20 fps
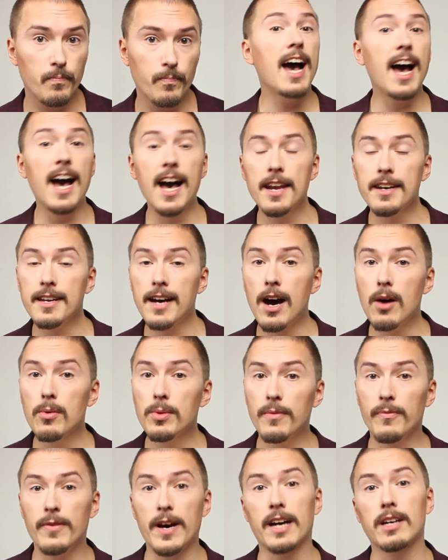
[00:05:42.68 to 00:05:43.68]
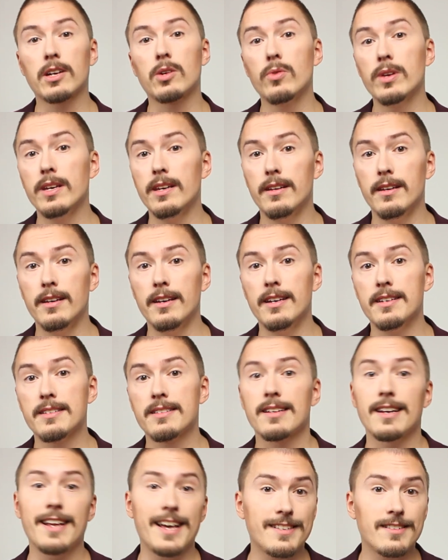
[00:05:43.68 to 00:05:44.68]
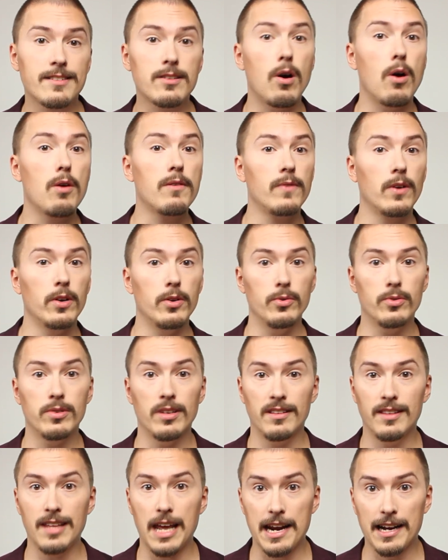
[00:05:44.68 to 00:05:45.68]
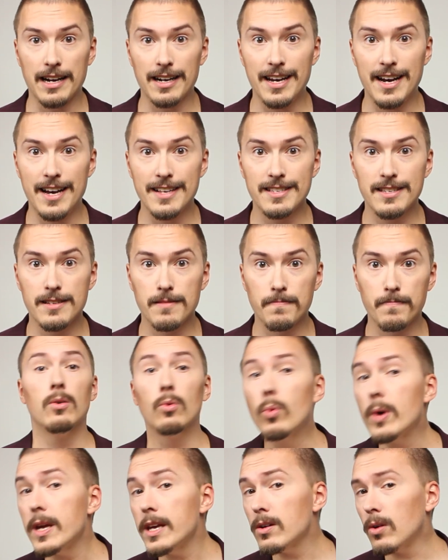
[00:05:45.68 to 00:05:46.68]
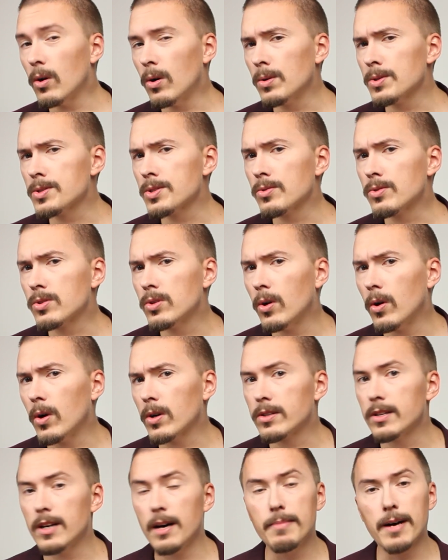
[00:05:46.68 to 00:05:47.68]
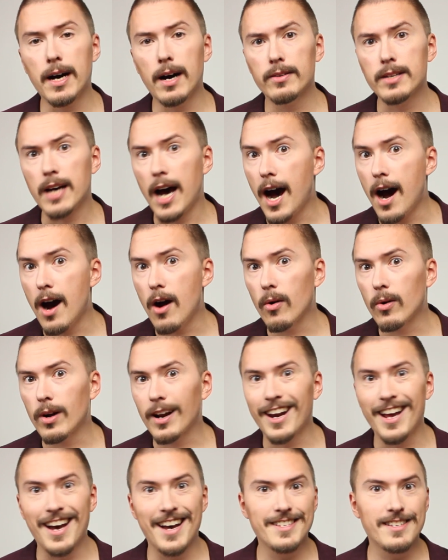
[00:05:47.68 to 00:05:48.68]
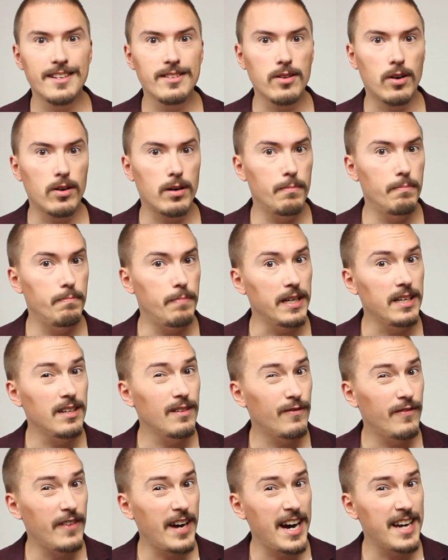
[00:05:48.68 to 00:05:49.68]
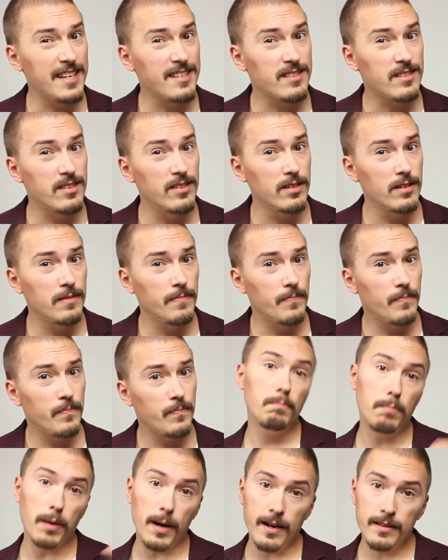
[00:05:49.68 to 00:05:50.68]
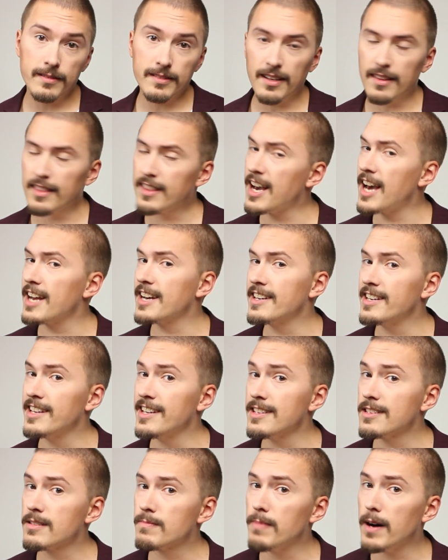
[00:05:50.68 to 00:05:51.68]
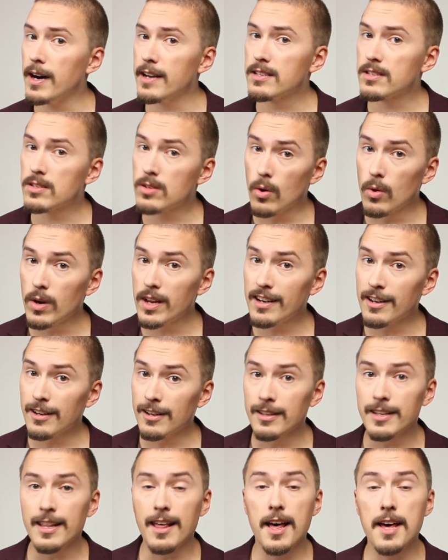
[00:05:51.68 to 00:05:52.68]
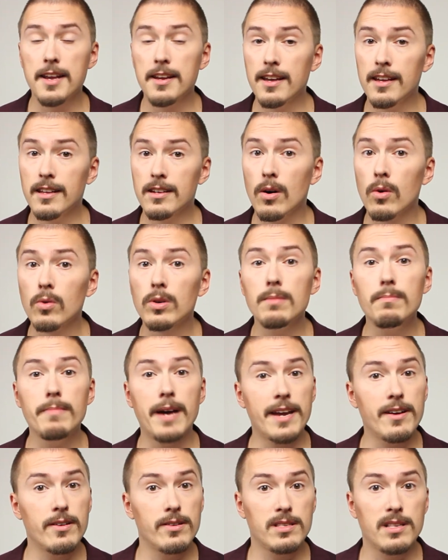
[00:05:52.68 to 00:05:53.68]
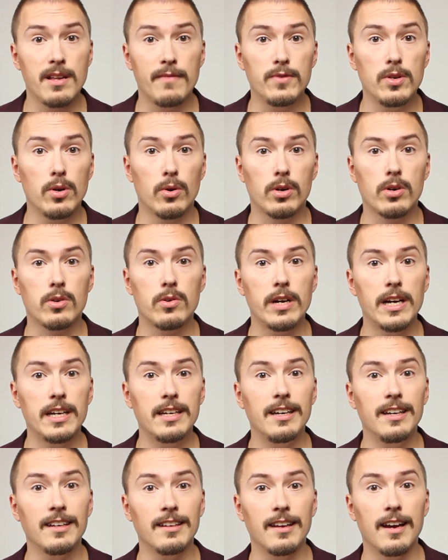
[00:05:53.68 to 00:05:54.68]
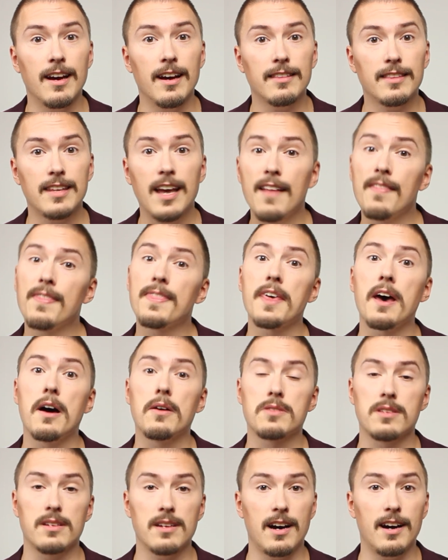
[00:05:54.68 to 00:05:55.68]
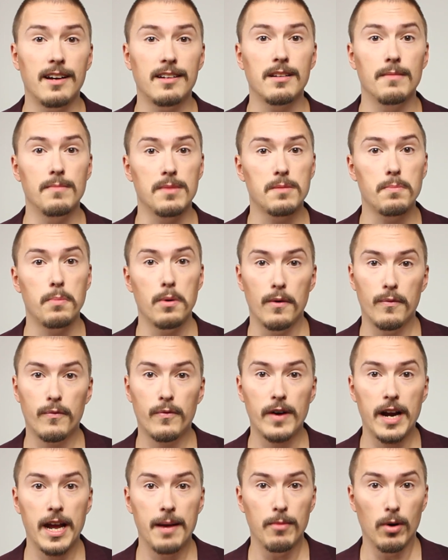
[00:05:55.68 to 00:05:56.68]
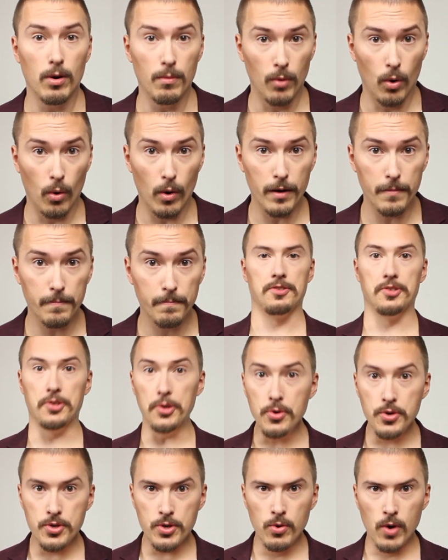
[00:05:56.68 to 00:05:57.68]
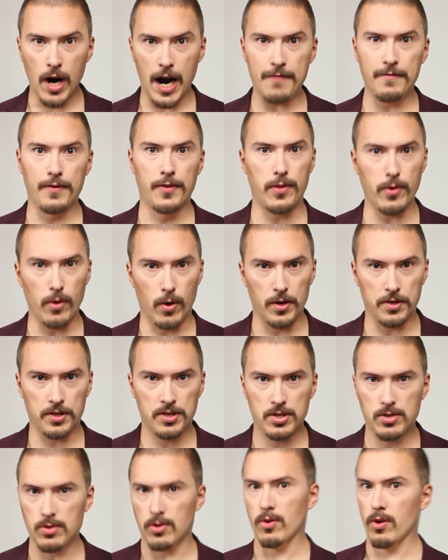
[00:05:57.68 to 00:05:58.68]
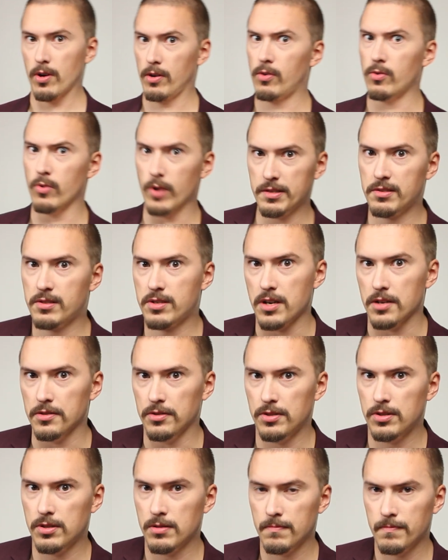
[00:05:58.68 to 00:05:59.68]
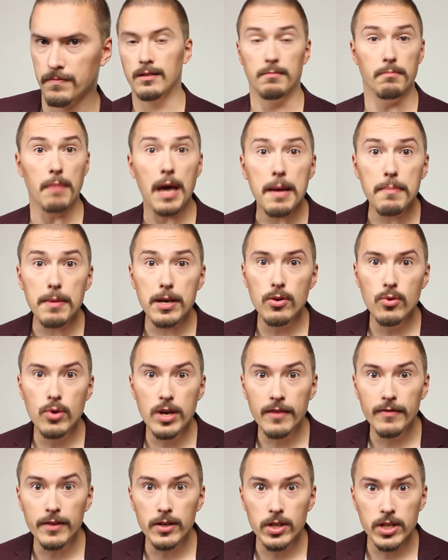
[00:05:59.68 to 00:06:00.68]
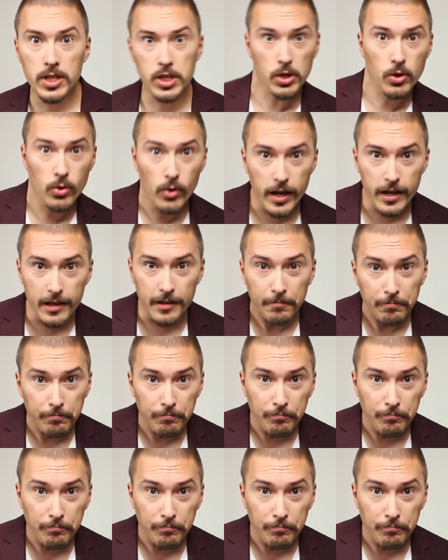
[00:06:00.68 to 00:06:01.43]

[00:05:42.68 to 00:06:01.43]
and how the factory is less convoluted than a class. We also talked about how classes are a bit faster, but that it is by so little that it only matters if you're creating 10,000 items per frame or more. Do you have thoughts or questions? Maybe you even disagree.